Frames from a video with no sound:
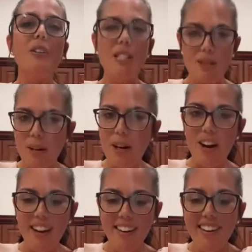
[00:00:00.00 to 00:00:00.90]

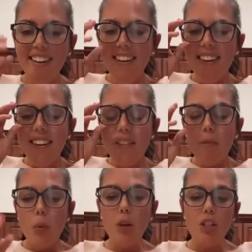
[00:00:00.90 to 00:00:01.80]
spirit,
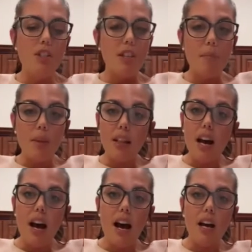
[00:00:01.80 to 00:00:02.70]
which is something
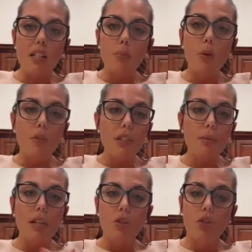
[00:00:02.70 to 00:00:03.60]
that has proven to
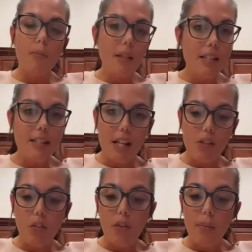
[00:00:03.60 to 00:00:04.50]
be extremely
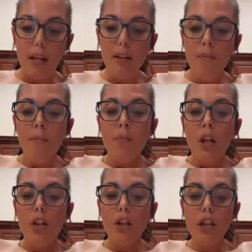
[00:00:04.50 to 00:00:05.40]
successful for me,
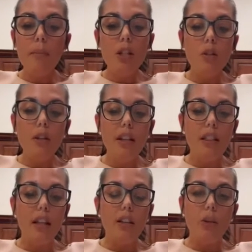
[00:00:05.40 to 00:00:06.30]
you're going to be doing
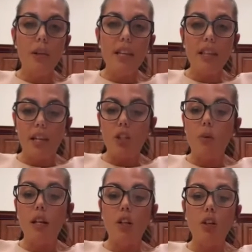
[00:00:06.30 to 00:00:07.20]
3 things,
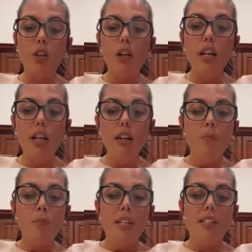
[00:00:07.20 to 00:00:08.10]
right?
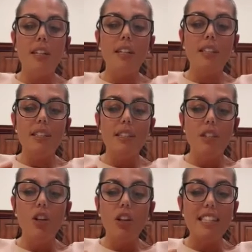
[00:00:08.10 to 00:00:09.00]

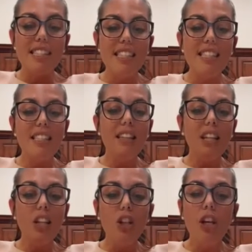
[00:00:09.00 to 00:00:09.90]
You're
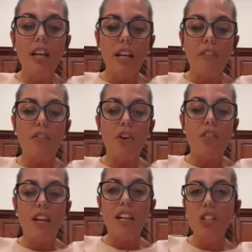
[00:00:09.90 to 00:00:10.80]
consistently looking for
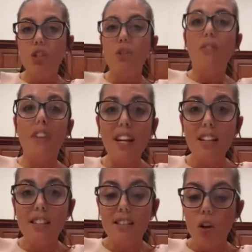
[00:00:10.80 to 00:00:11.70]
things to
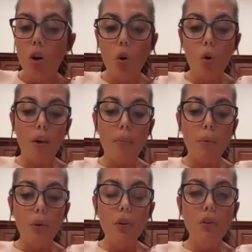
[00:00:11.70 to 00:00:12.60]
fix or
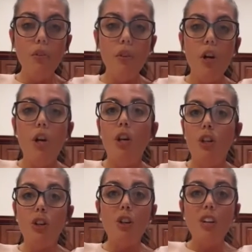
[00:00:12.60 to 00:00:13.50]
improve.
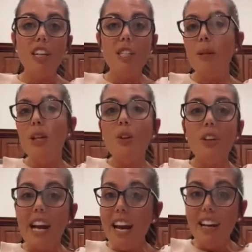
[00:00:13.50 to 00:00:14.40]
You're looking to be
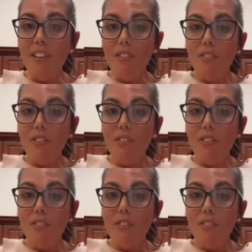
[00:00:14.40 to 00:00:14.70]
creative